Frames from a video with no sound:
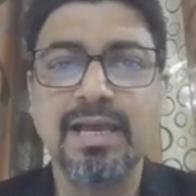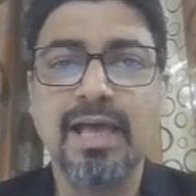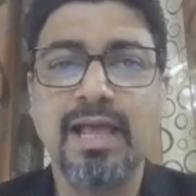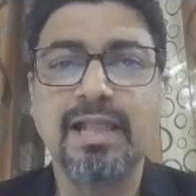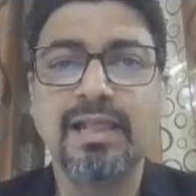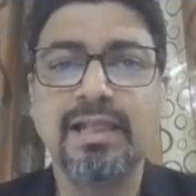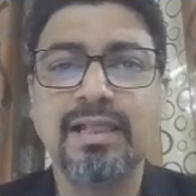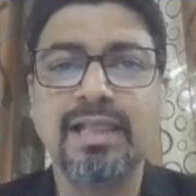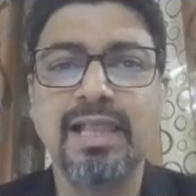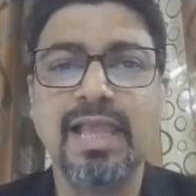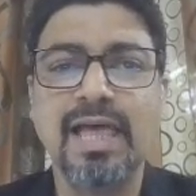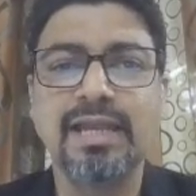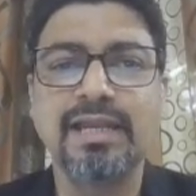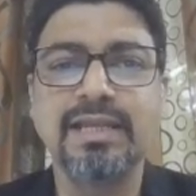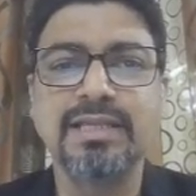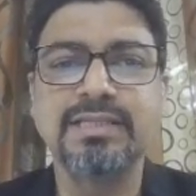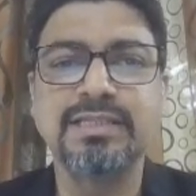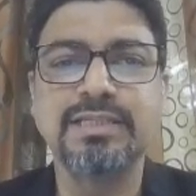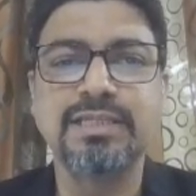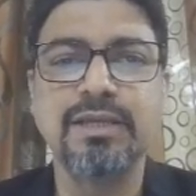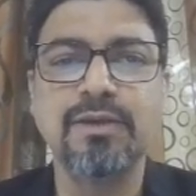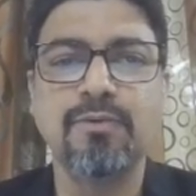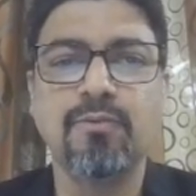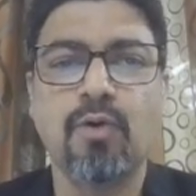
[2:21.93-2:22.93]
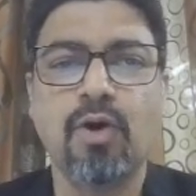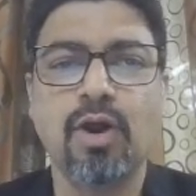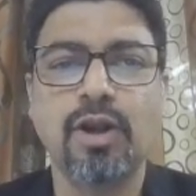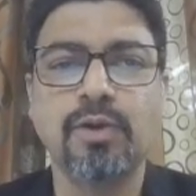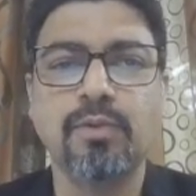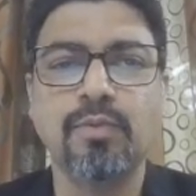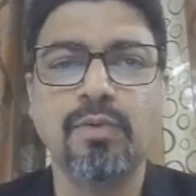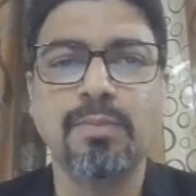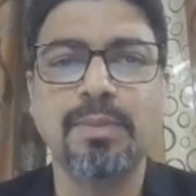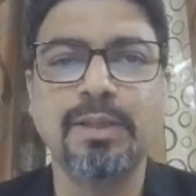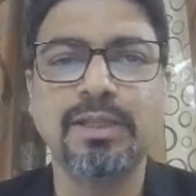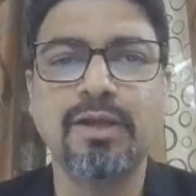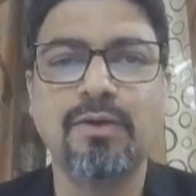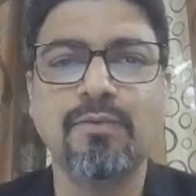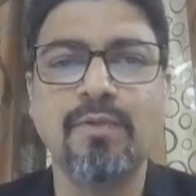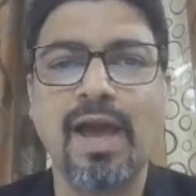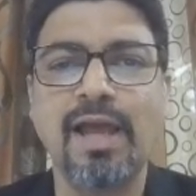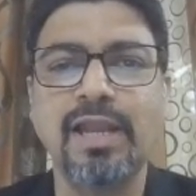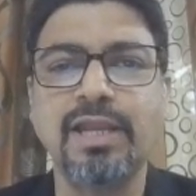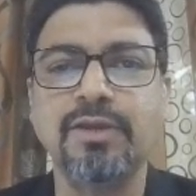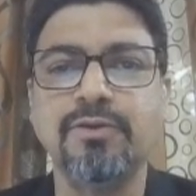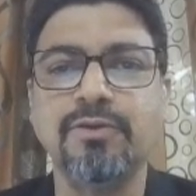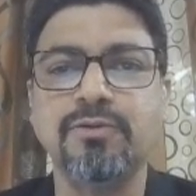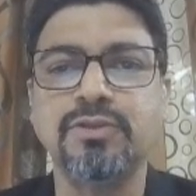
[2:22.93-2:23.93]
Let us see what will be the
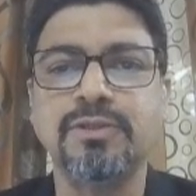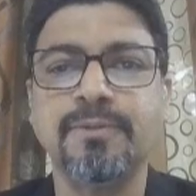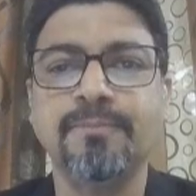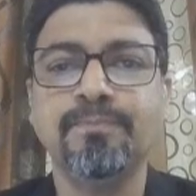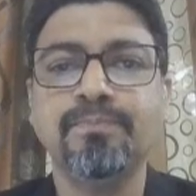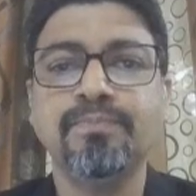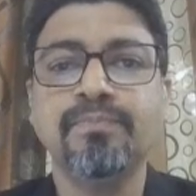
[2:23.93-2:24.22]
values.